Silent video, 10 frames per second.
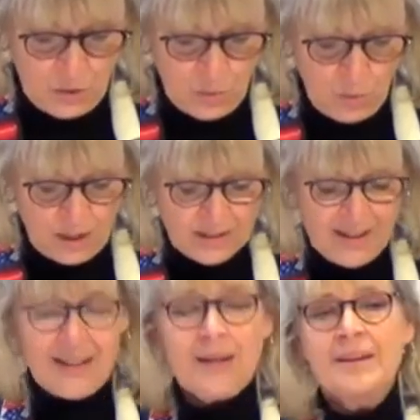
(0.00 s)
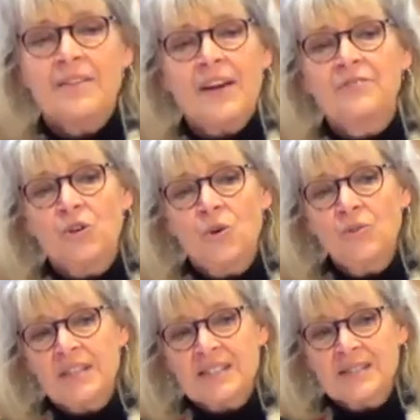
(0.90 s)
One, and I, if I've
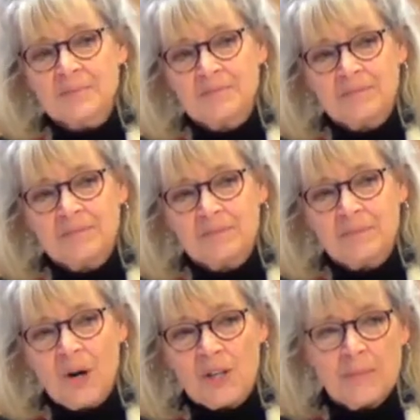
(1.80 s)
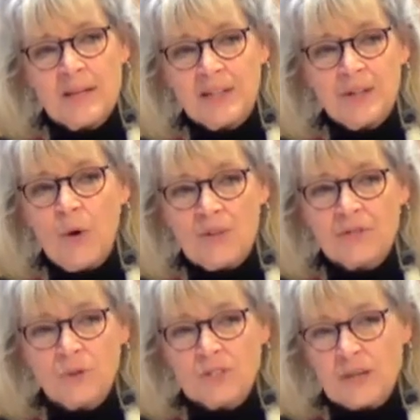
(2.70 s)
told this, pardon me, I know I've
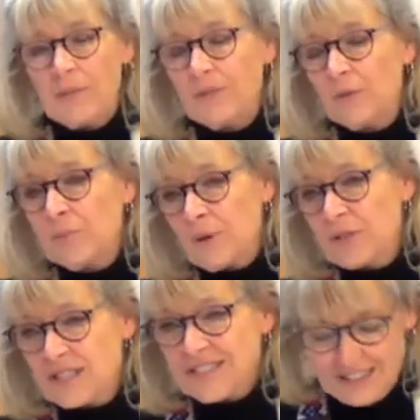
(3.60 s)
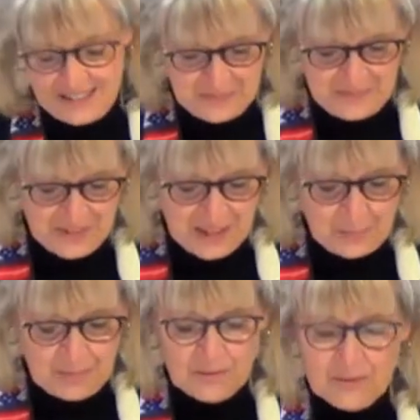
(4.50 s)
told some of you personally,
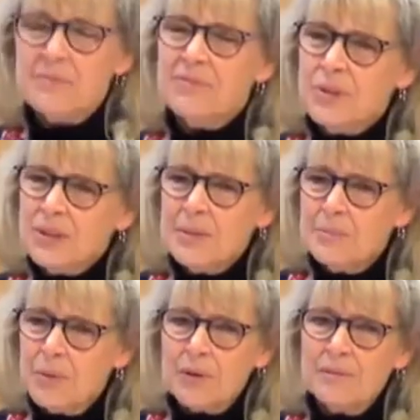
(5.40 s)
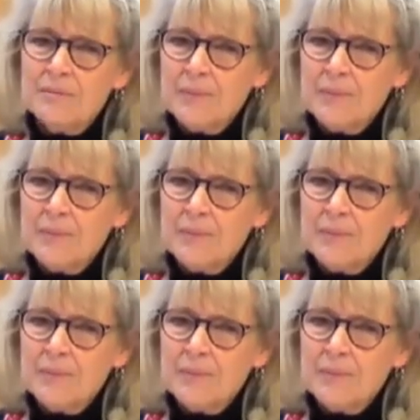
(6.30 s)
but it was a really important